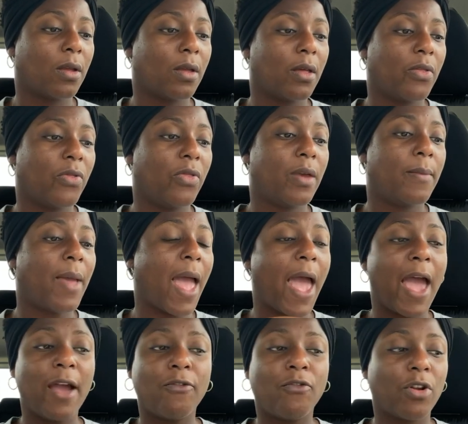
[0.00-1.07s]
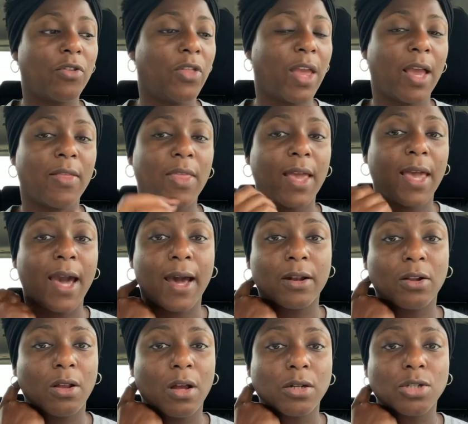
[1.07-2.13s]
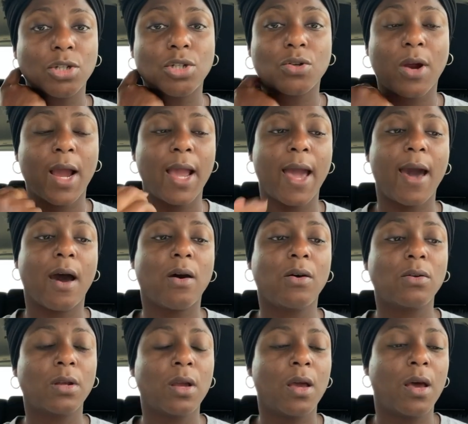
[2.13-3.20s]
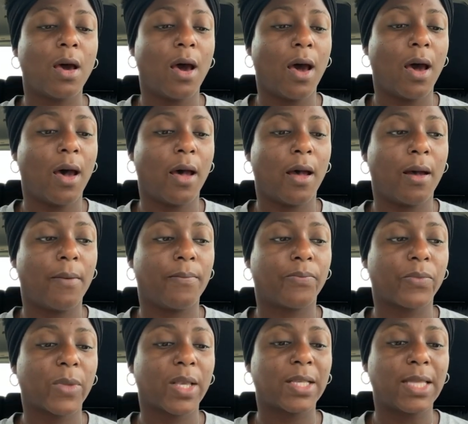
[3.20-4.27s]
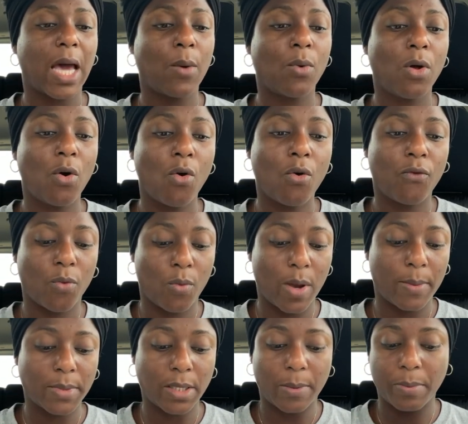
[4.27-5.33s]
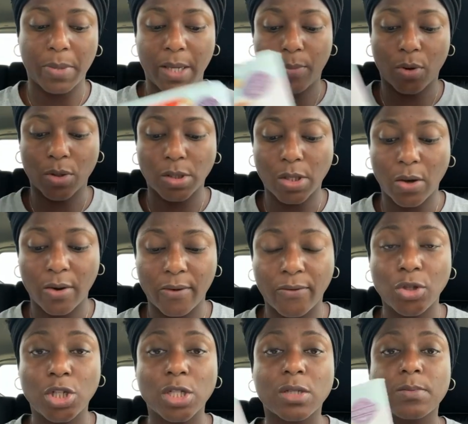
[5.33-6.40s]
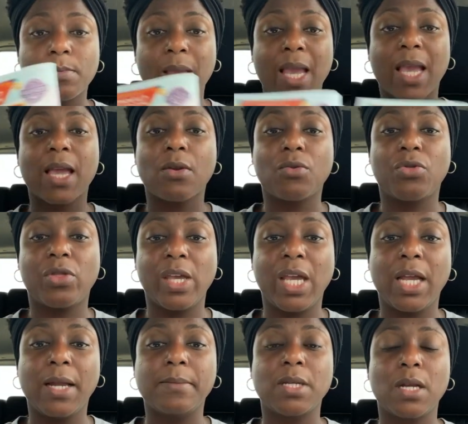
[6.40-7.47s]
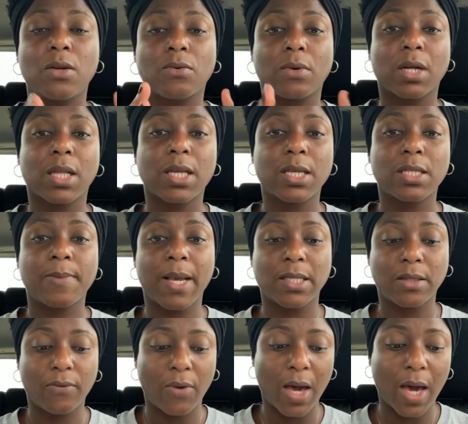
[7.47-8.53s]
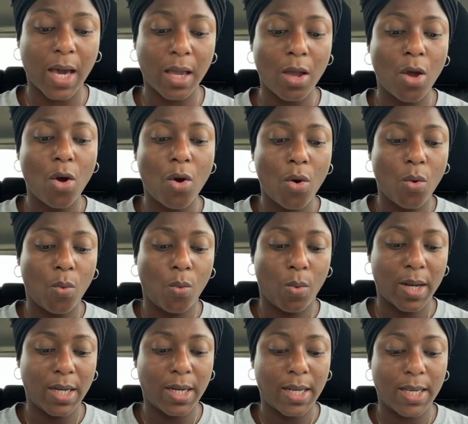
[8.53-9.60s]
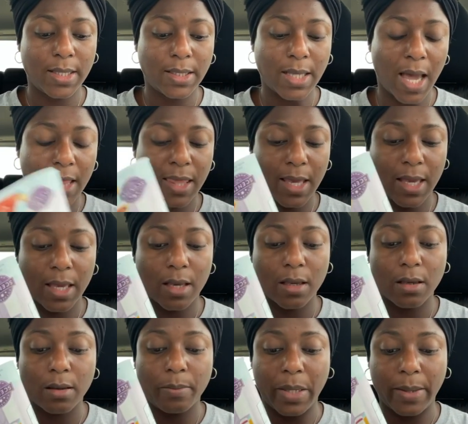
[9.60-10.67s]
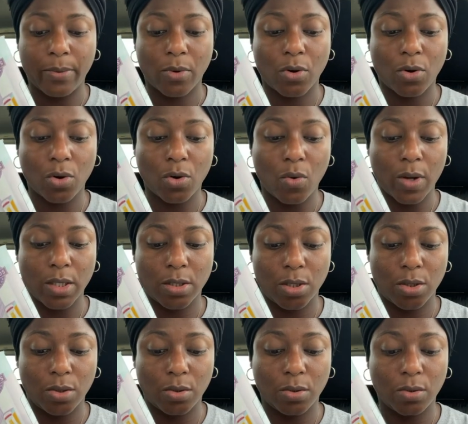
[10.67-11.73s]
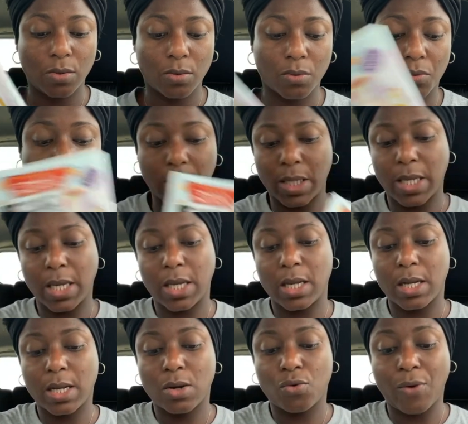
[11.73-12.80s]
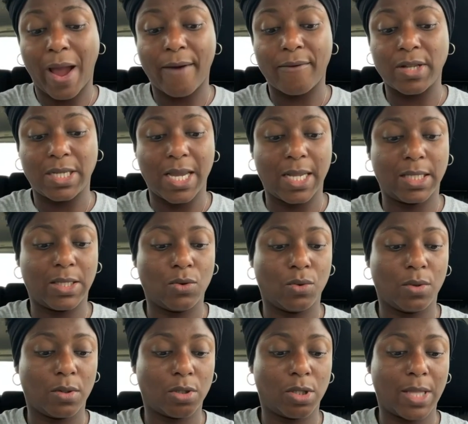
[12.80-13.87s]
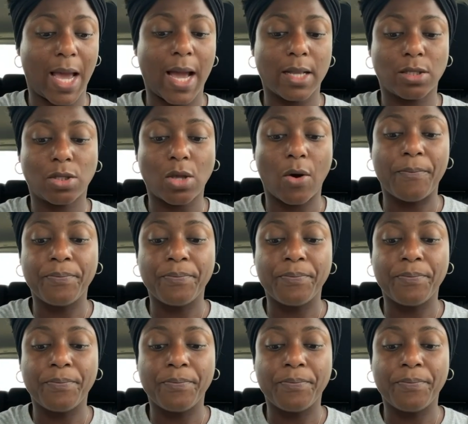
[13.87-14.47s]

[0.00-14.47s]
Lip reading: them everything in the catalog to try out, because that will overwhelm some people. So if you just make it themed and really specify what it is, I think people are going to really gravitate towards that. So